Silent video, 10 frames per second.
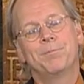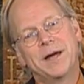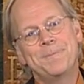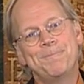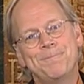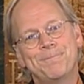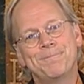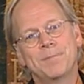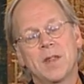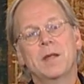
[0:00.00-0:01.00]
But,
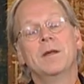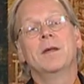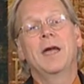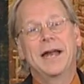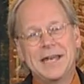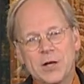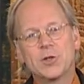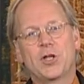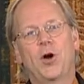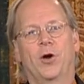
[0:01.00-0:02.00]
and
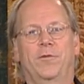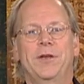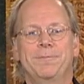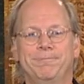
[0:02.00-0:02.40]
here's the heart of it,